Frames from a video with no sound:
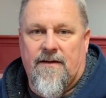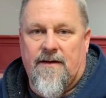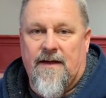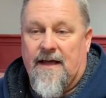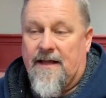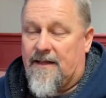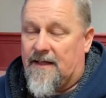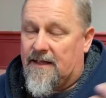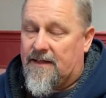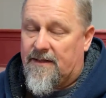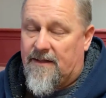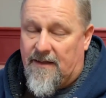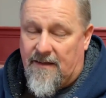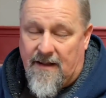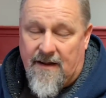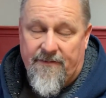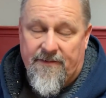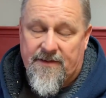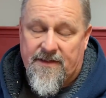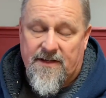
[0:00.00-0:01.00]
And
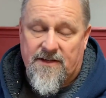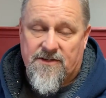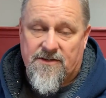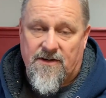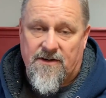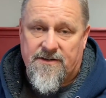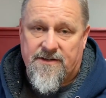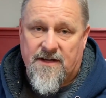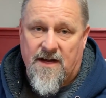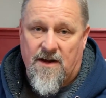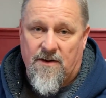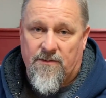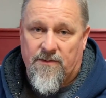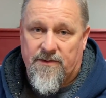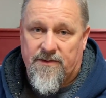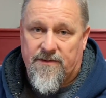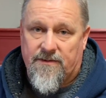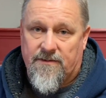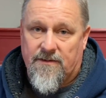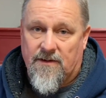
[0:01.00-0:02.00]
everything starts out
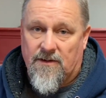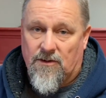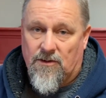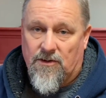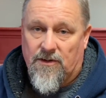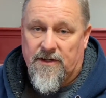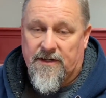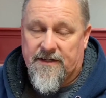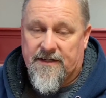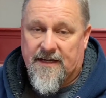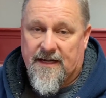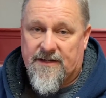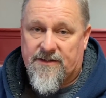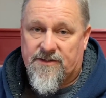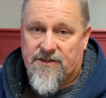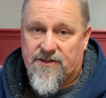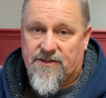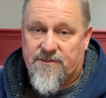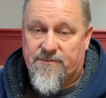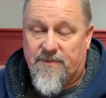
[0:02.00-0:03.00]
with good
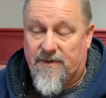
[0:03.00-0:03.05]
intentions,